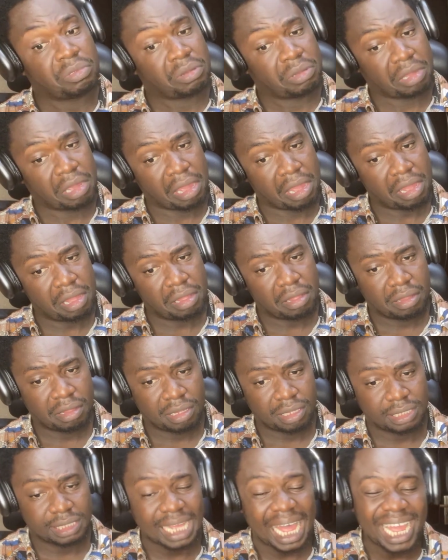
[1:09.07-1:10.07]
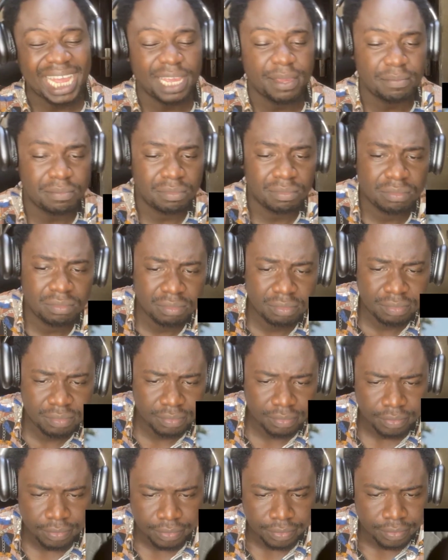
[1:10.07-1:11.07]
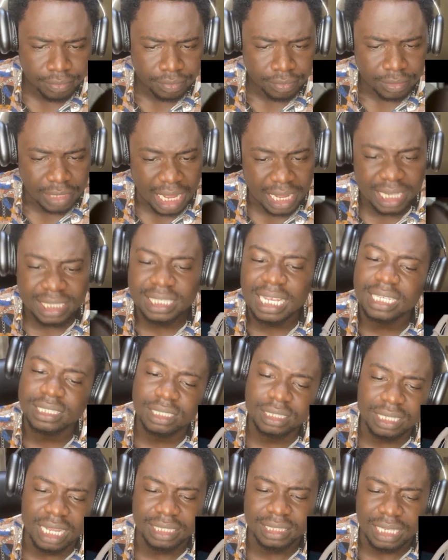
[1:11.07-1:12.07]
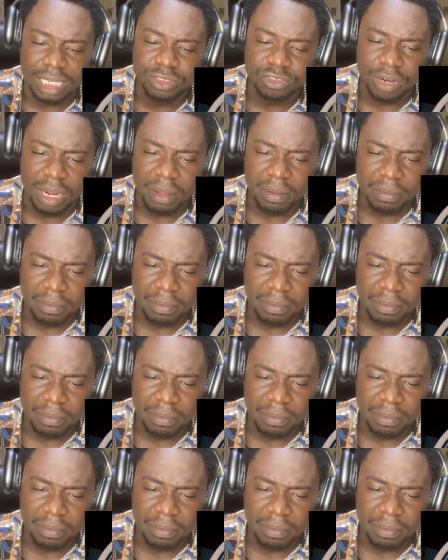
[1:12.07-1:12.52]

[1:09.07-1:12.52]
Okay? Is that him? I guess that's Sandra.